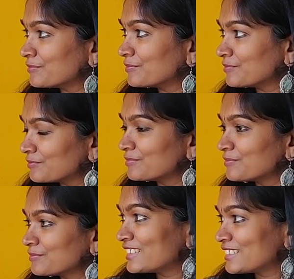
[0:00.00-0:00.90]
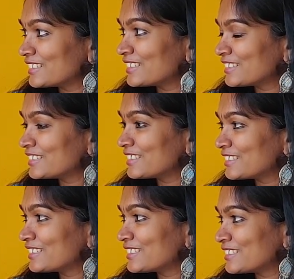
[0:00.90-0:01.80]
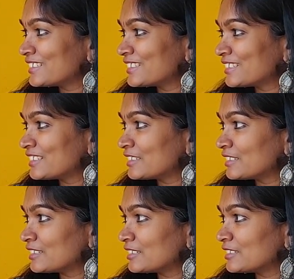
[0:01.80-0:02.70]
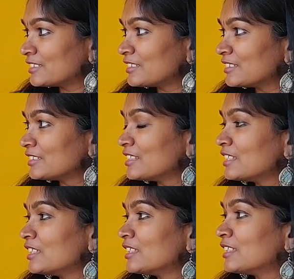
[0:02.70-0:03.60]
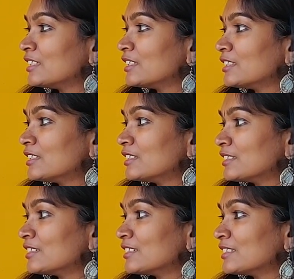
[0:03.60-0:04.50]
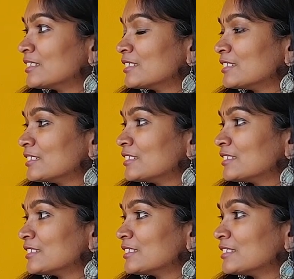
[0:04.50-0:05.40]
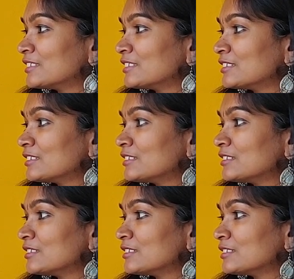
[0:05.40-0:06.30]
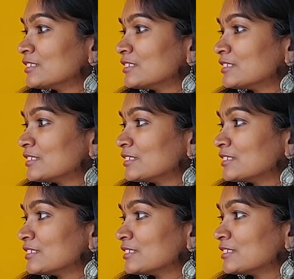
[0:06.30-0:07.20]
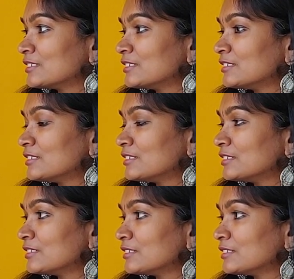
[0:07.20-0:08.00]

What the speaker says: This person isn't speaking.